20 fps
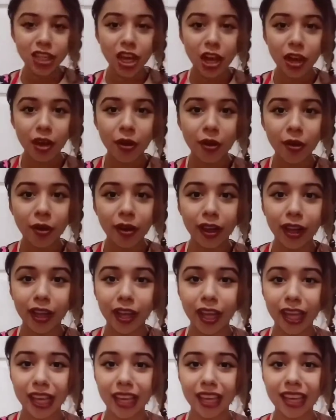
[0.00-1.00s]
So,
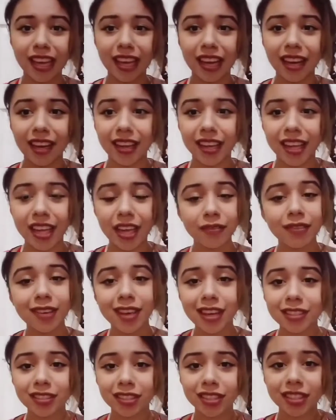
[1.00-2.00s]
if
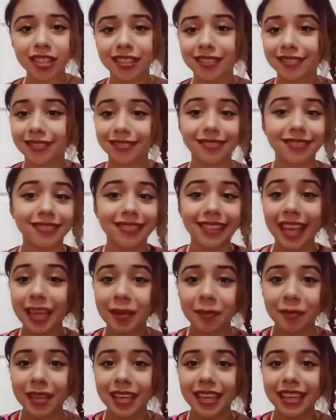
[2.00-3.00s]
you guys are
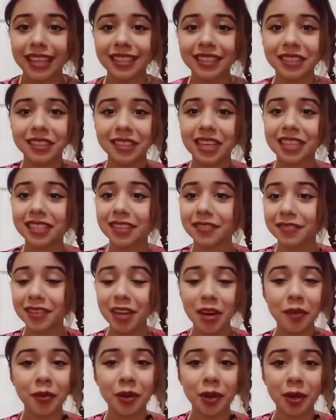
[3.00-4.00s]
like me, you guys have
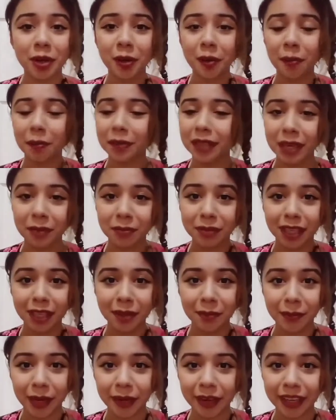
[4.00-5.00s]
never played
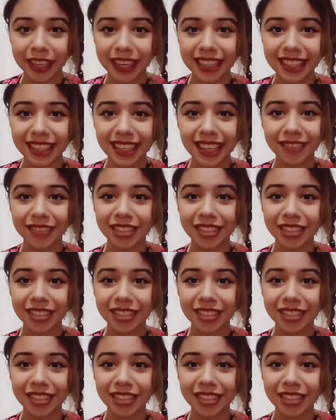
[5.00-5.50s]
Bloody Mary,